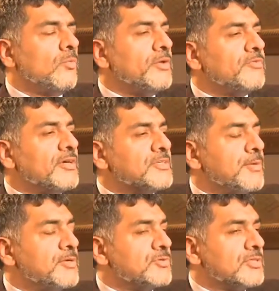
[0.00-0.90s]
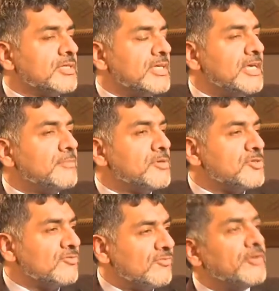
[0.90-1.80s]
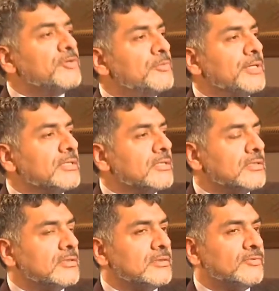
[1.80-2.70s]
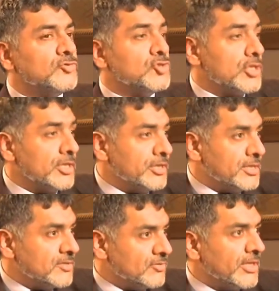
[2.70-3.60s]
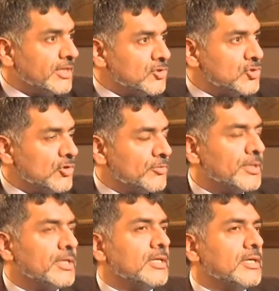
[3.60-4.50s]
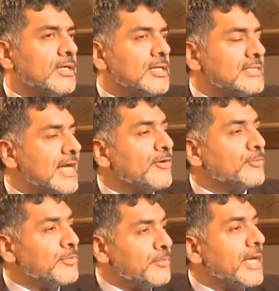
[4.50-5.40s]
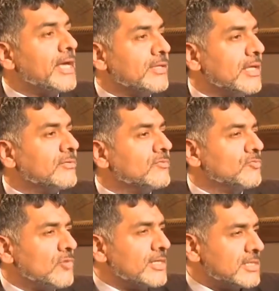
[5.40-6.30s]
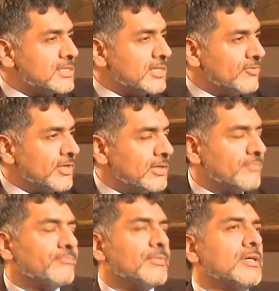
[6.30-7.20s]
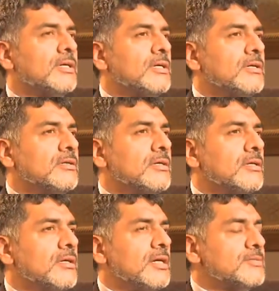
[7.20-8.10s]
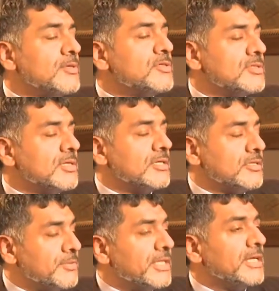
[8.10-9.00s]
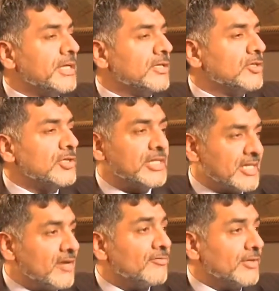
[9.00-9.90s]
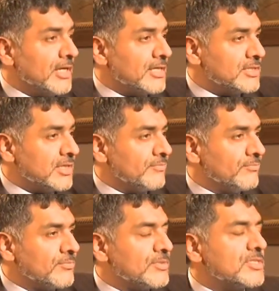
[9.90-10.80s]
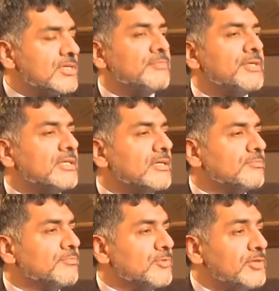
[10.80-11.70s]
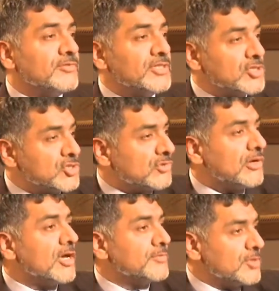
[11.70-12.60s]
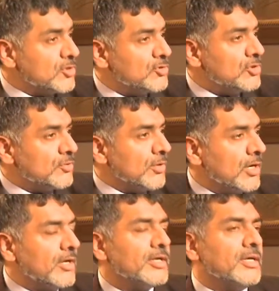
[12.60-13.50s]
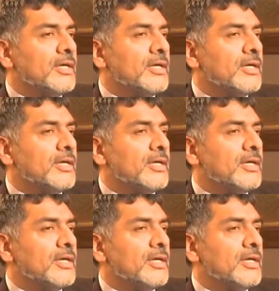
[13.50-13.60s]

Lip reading: one of, I suppose, the key most fundamental journeys of getting a job is how to prepare that right CV. I suppose at the beginning you need a covering letter, so something that briefly describes who you are